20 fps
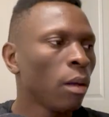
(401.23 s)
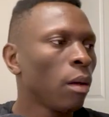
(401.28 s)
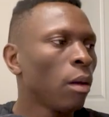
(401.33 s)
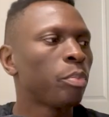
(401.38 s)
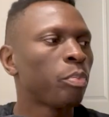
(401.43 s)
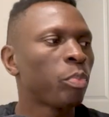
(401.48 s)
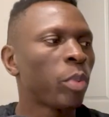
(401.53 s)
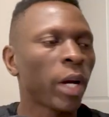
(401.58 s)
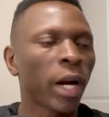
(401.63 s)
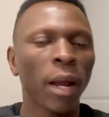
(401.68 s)

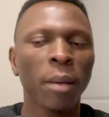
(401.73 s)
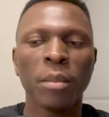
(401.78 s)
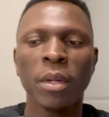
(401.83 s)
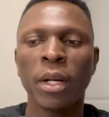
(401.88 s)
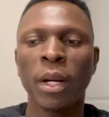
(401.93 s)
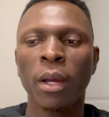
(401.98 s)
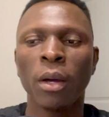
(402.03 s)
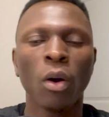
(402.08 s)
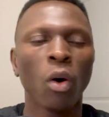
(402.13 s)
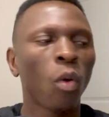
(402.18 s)

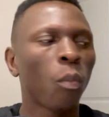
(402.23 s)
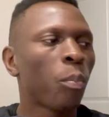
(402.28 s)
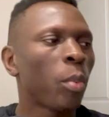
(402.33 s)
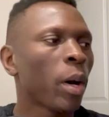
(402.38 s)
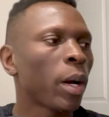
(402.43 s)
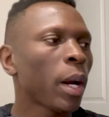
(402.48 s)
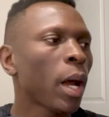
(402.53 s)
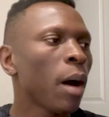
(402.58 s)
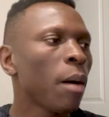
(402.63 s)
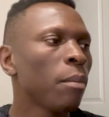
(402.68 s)
parameter or
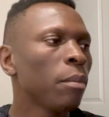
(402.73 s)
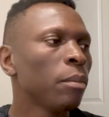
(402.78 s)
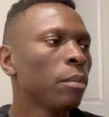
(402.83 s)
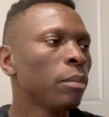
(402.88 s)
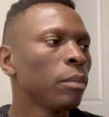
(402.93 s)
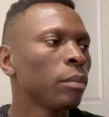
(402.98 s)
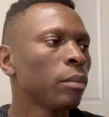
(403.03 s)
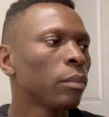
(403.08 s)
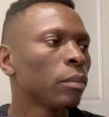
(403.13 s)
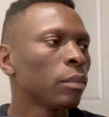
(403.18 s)
param,
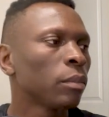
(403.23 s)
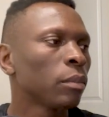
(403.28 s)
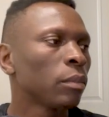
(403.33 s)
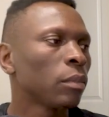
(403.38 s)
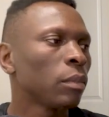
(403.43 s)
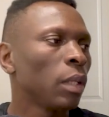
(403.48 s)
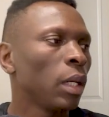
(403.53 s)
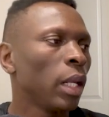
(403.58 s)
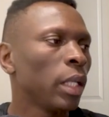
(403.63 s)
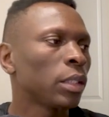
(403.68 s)

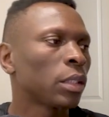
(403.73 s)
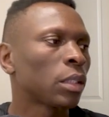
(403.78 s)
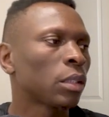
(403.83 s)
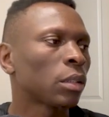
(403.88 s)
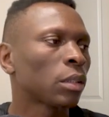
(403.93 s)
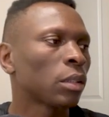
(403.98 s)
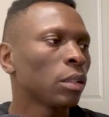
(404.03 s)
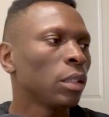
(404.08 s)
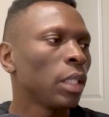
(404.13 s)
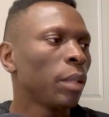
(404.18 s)

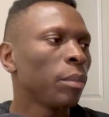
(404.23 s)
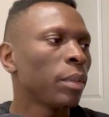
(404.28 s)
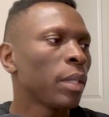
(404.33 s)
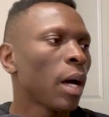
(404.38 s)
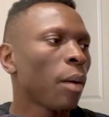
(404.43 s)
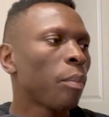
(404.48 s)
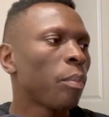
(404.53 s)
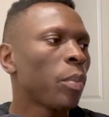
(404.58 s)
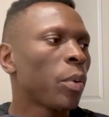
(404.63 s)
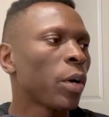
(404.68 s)
let's name
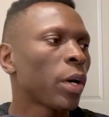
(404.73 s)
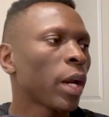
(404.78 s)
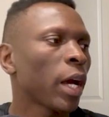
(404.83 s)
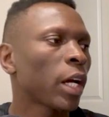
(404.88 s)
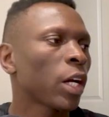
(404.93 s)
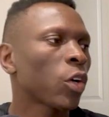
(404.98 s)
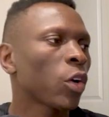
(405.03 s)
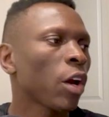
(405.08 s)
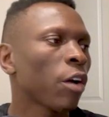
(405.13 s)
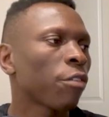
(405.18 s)
that
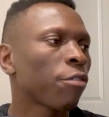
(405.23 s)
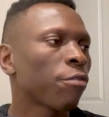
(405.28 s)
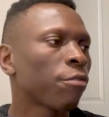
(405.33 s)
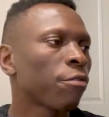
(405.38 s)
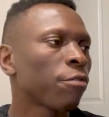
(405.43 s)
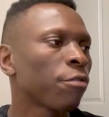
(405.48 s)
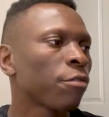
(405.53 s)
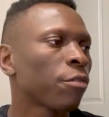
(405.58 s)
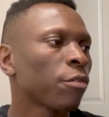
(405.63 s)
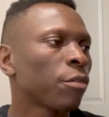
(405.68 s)

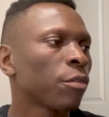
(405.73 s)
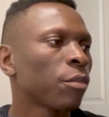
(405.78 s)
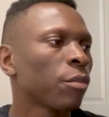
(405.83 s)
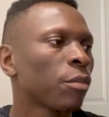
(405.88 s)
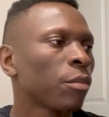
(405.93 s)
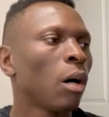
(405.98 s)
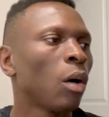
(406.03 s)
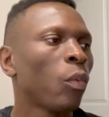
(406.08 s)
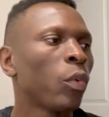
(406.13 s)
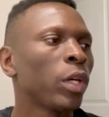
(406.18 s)
paragraph.
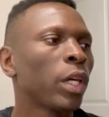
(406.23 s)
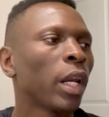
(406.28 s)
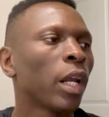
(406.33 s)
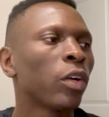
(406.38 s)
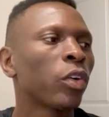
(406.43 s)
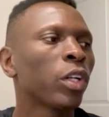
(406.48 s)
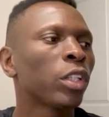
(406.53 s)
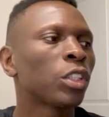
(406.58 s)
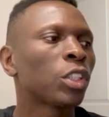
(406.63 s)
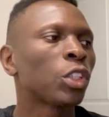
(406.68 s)
We're gonna
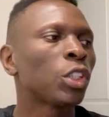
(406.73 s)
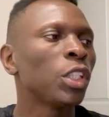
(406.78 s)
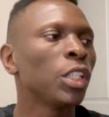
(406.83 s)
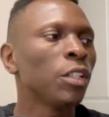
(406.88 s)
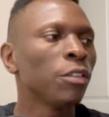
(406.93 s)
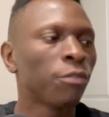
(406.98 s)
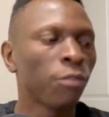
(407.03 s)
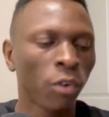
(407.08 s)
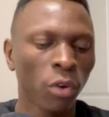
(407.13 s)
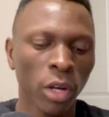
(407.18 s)

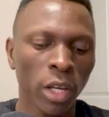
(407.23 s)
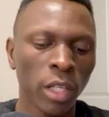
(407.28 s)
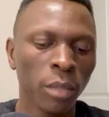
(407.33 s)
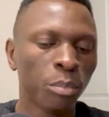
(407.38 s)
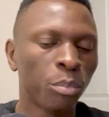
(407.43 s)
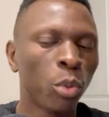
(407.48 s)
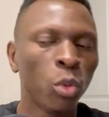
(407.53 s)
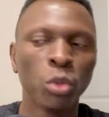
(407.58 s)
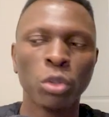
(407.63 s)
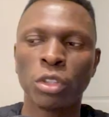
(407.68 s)
receive
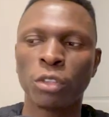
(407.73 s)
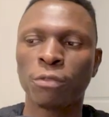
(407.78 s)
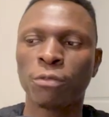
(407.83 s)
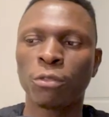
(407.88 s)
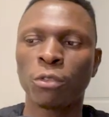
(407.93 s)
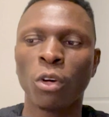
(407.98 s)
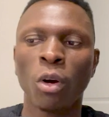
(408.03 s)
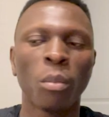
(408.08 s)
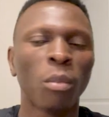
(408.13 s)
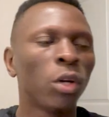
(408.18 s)
inputs
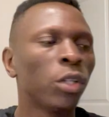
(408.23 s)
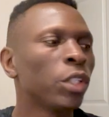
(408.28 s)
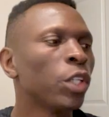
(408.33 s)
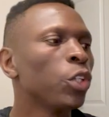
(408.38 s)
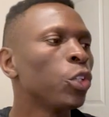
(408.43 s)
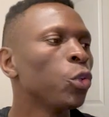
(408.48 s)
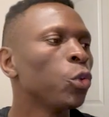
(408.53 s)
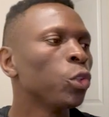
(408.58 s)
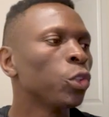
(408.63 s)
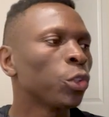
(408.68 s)
from the
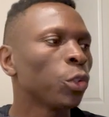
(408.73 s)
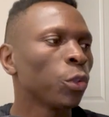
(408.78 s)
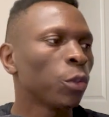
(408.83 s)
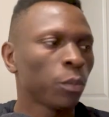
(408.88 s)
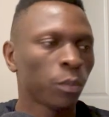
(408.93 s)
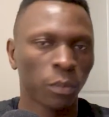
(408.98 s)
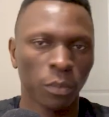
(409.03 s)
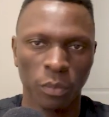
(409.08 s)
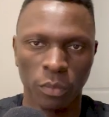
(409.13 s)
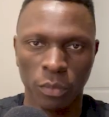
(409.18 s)
user,
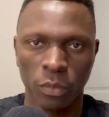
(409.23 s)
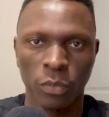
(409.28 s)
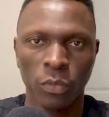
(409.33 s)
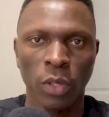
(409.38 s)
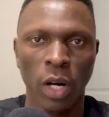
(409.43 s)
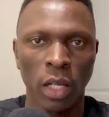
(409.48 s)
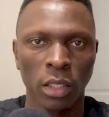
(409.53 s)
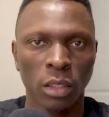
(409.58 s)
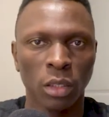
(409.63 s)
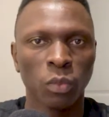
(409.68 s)

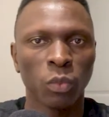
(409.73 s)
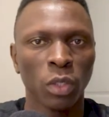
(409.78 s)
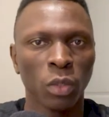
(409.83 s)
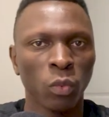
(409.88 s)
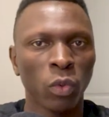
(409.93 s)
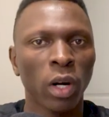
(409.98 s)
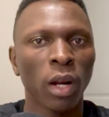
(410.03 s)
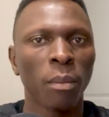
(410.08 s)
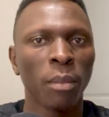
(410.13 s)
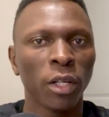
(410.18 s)
right? So we
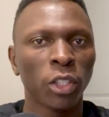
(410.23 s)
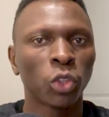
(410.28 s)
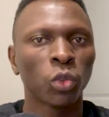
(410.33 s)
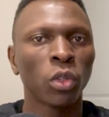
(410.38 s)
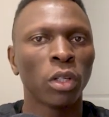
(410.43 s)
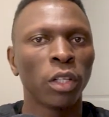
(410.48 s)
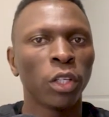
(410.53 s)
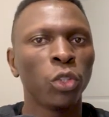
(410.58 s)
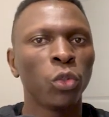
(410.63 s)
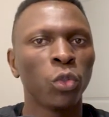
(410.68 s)
want to make
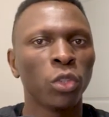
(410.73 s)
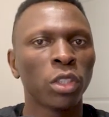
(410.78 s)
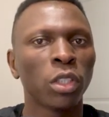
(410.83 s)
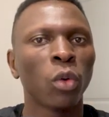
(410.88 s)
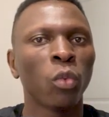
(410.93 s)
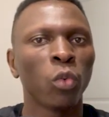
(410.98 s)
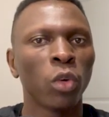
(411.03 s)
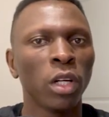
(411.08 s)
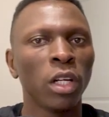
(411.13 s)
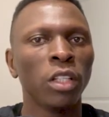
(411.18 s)
sure the user
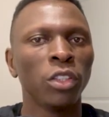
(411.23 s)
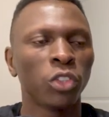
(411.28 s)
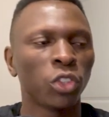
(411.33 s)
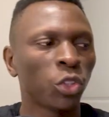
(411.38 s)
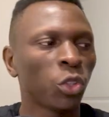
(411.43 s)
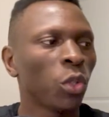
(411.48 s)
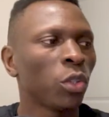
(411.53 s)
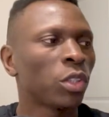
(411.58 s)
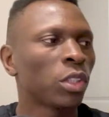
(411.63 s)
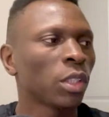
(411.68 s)
will
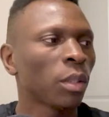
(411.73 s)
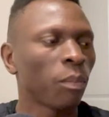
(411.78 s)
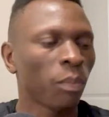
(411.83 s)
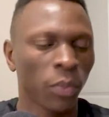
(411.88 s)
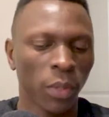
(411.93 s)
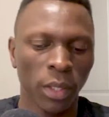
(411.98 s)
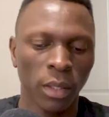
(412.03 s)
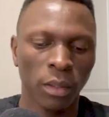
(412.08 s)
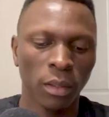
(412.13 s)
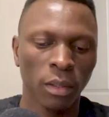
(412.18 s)
insert
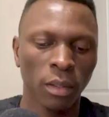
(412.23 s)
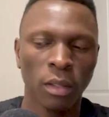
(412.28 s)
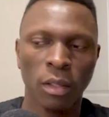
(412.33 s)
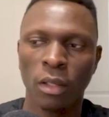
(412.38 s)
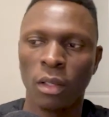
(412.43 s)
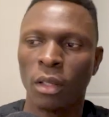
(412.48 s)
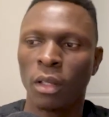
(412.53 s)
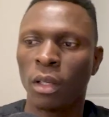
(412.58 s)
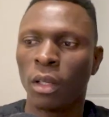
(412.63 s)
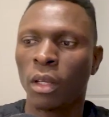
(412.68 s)
something.
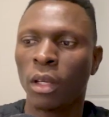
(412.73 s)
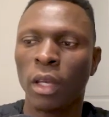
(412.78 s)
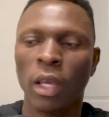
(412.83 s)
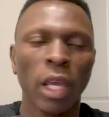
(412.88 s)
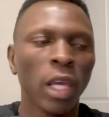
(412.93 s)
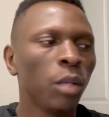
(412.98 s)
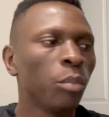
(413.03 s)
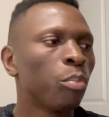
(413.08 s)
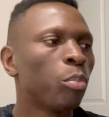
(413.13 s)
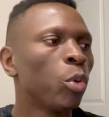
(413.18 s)

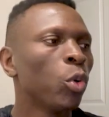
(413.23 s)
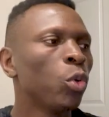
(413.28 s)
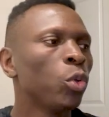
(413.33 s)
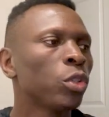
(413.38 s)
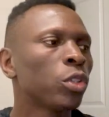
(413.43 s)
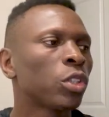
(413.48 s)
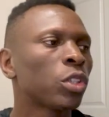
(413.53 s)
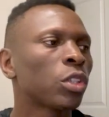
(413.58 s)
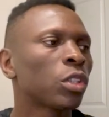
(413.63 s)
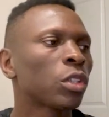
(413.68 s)

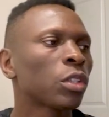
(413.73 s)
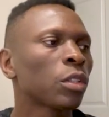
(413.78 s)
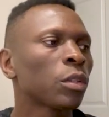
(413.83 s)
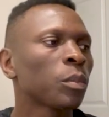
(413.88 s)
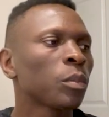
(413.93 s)
Inputs,